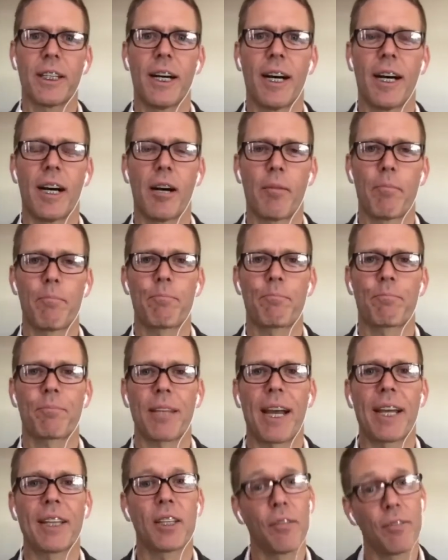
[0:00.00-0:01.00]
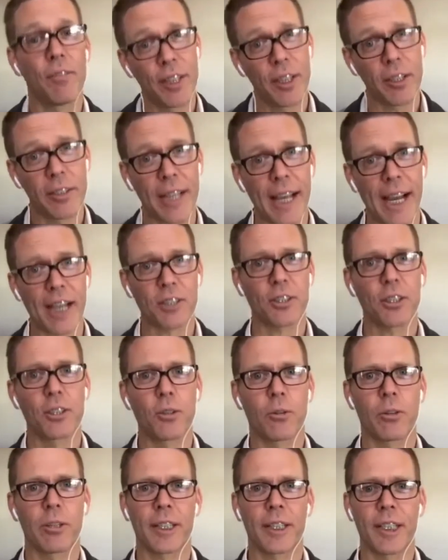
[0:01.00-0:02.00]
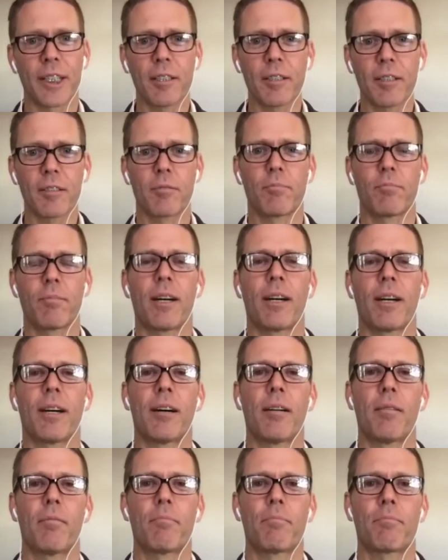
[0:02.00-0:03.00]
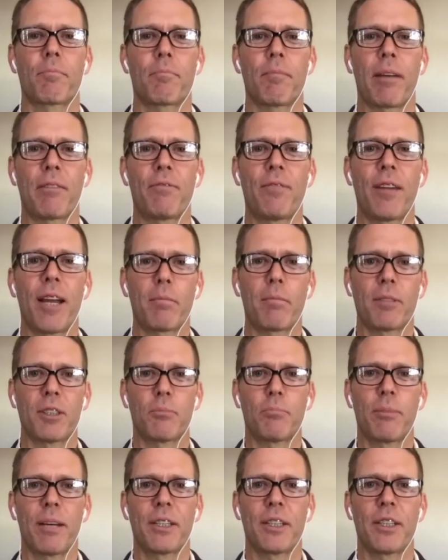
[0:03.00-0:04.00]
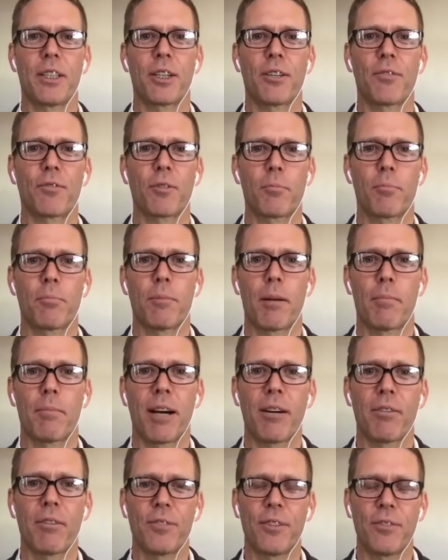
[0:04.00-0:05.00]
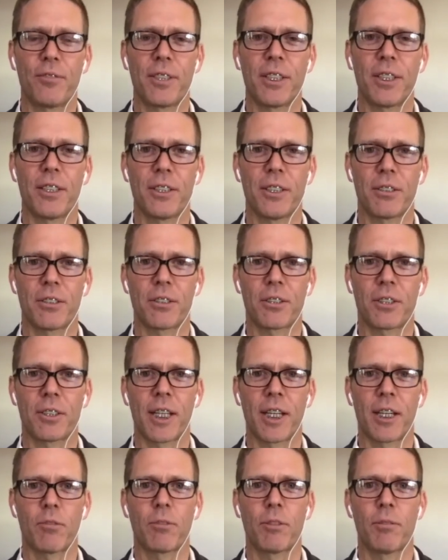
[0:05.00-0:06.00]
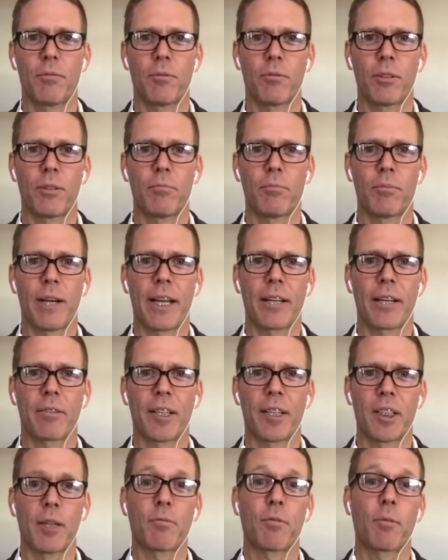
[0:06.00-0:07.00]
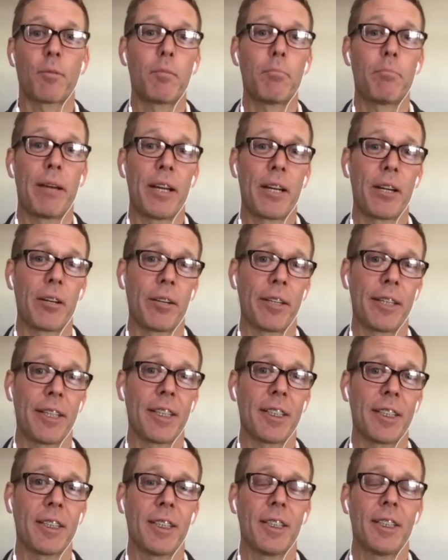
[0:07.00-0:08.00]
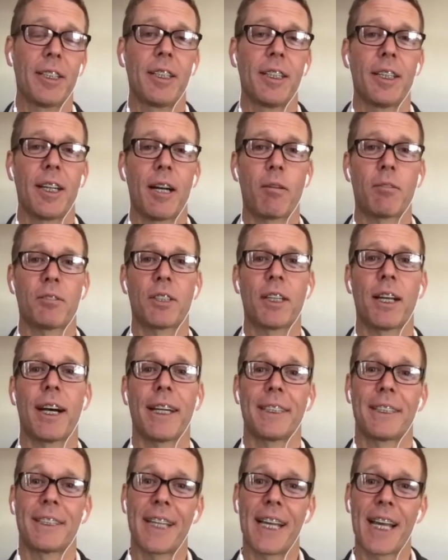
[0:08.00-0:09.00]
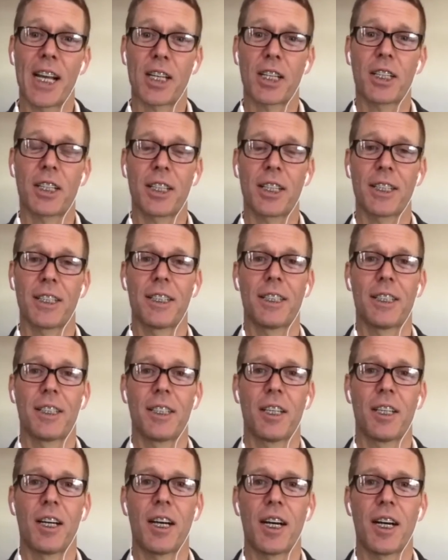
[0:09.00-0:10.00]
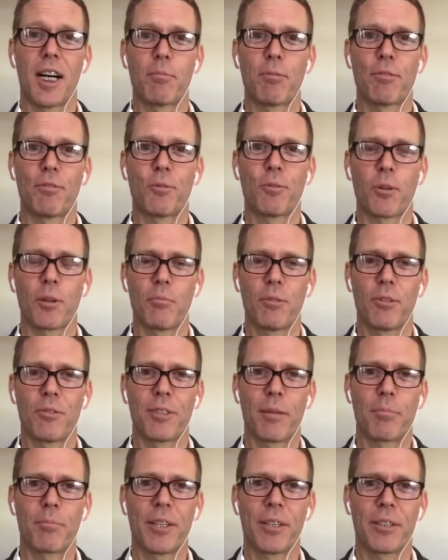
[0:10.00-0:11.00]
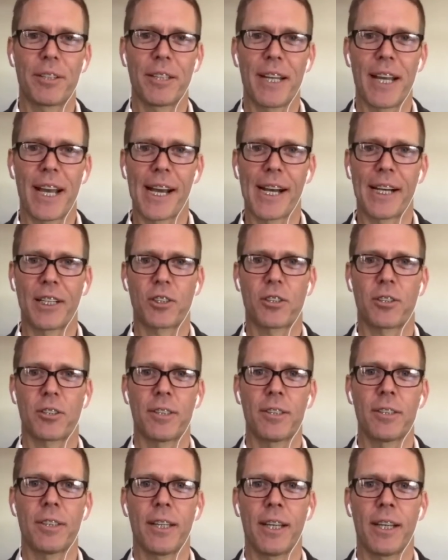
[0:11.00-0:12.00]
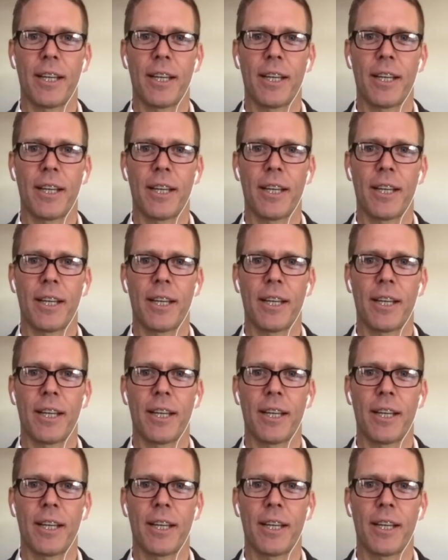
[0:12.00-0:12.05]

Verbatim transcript: Um, I live here in Ashland, Oregon. Um, my family's been here for about 15 years now. We, we migrated up from the Bay Area. I was in high tech uh, before we moved up here into Ashland.